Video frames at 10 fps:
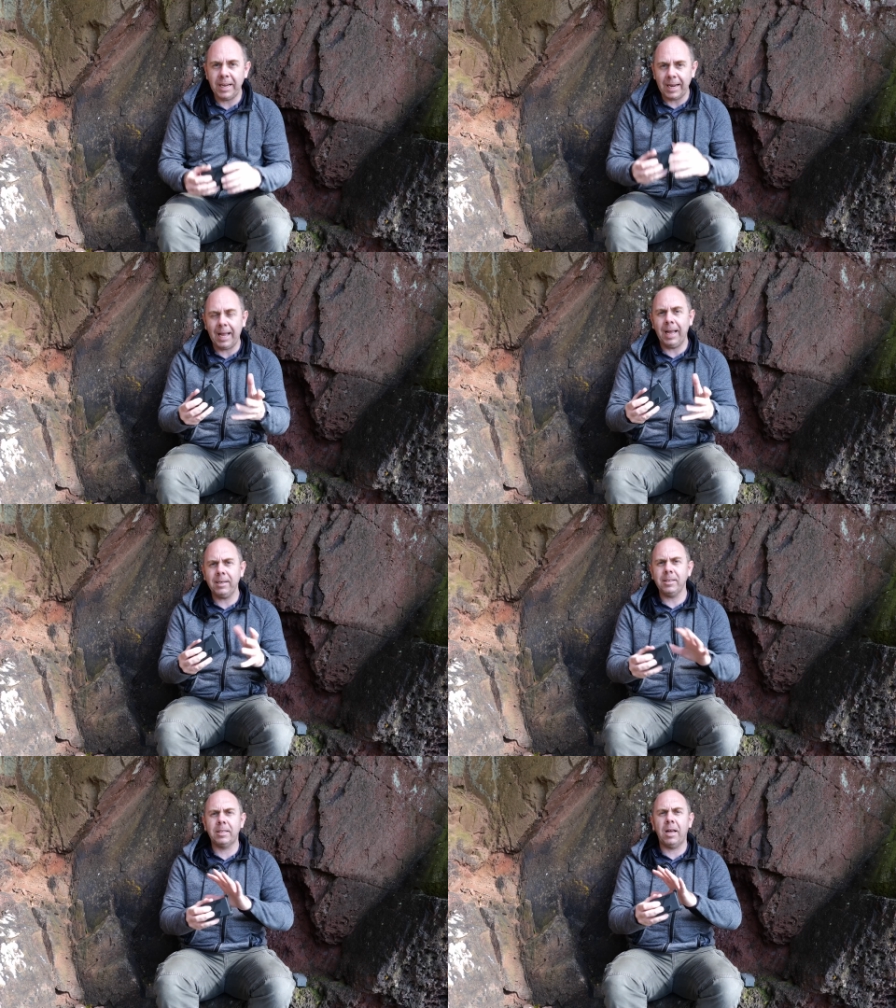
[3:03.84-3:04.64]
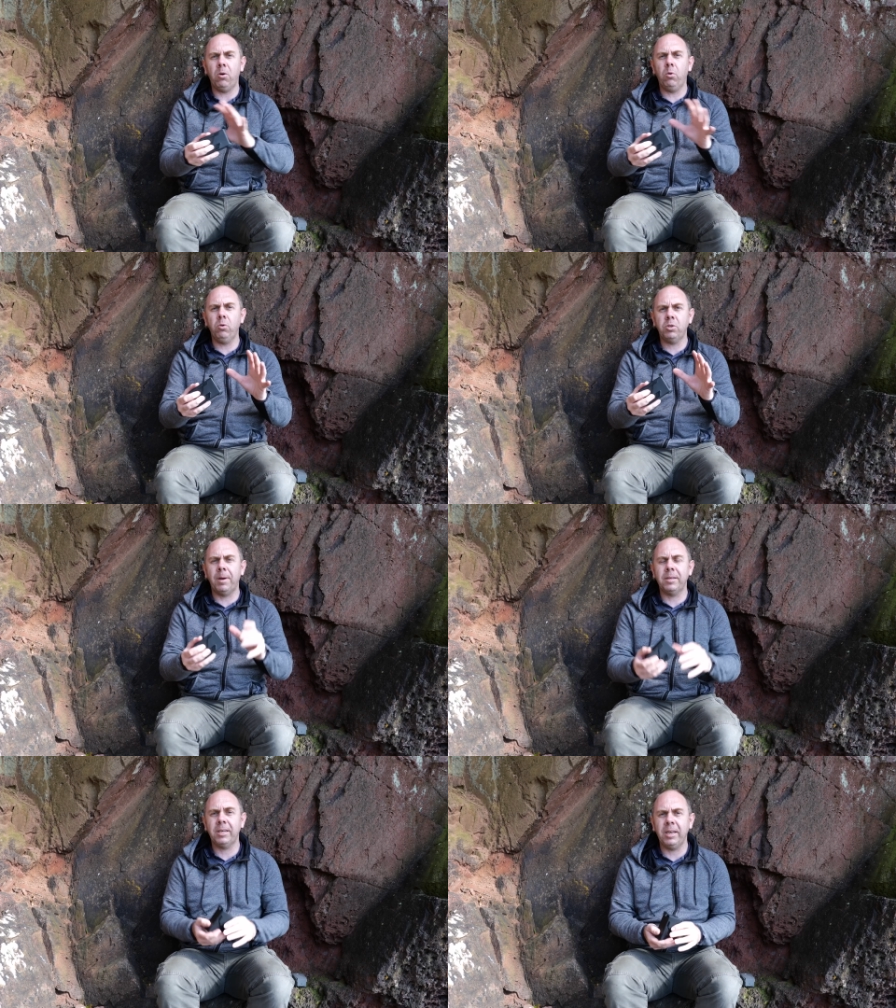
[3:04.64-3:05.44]
it handles that
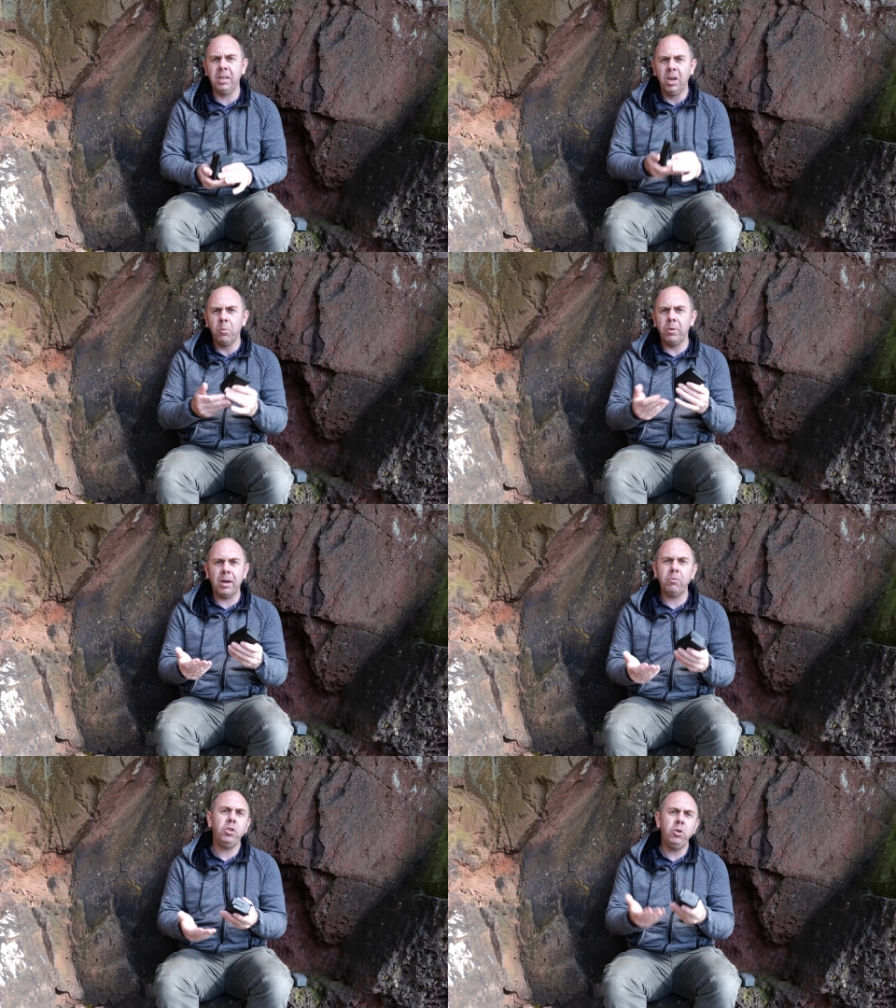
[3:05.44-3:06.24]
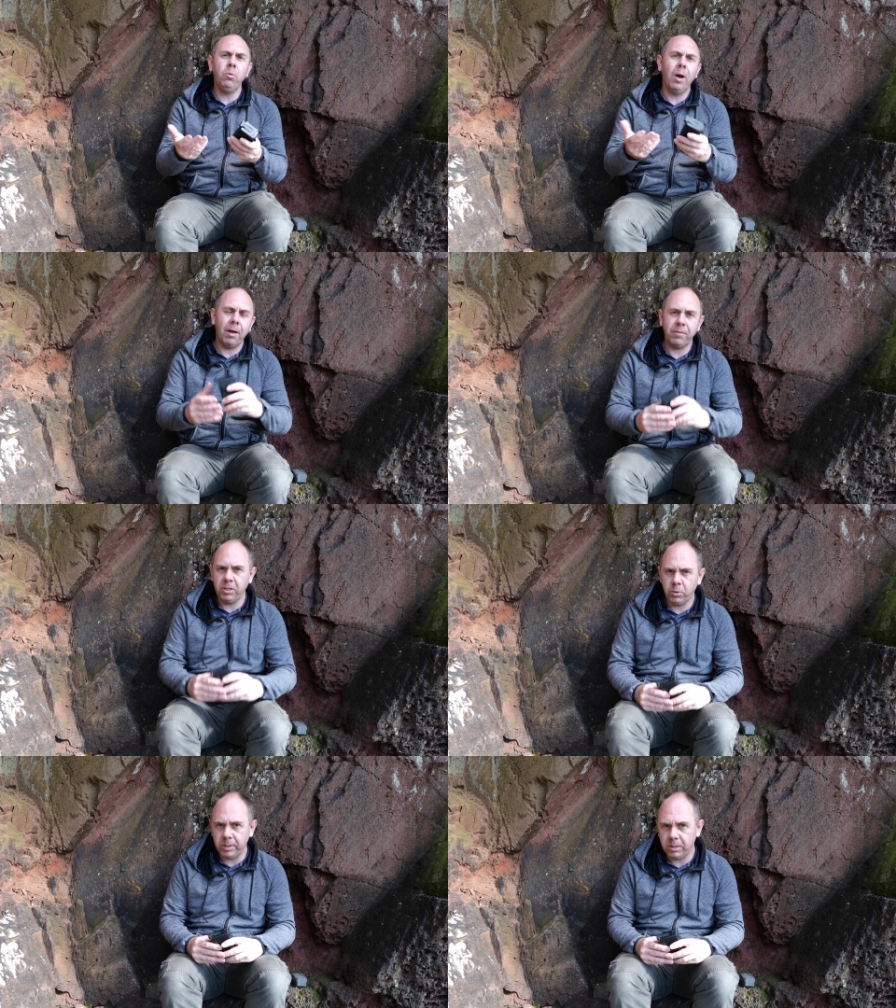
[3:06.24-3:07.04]
automatically without you
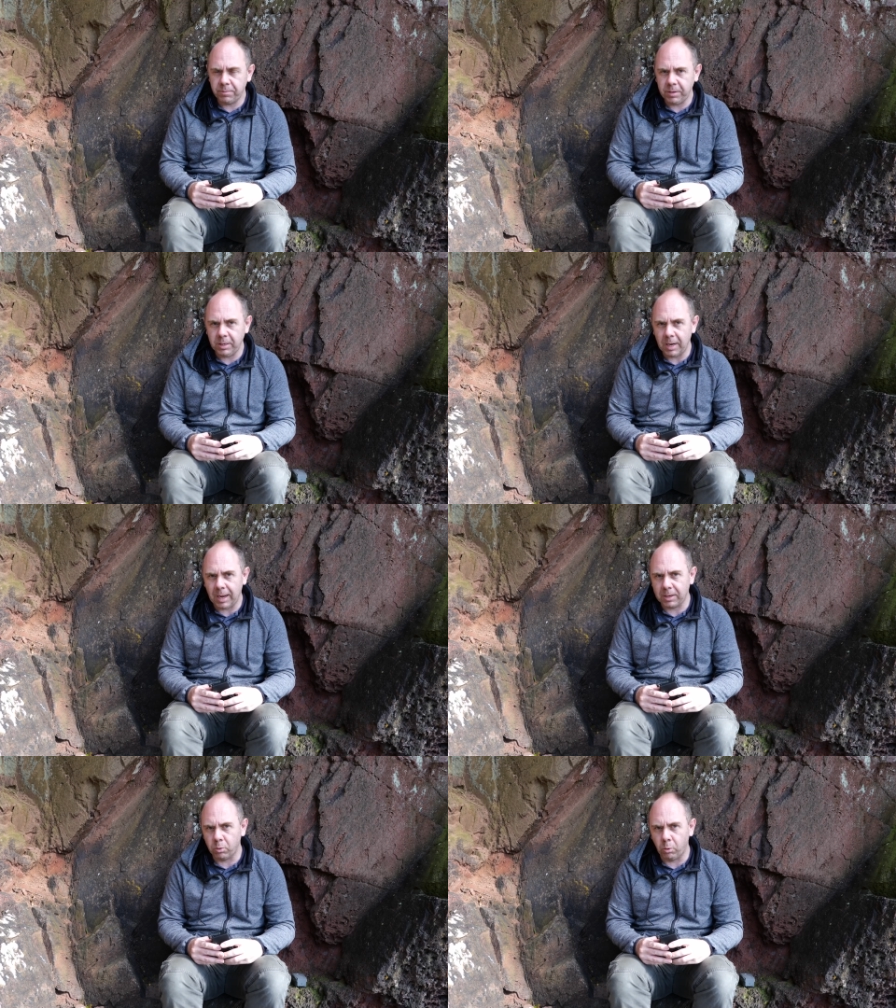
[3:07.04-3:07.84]
having to intervene at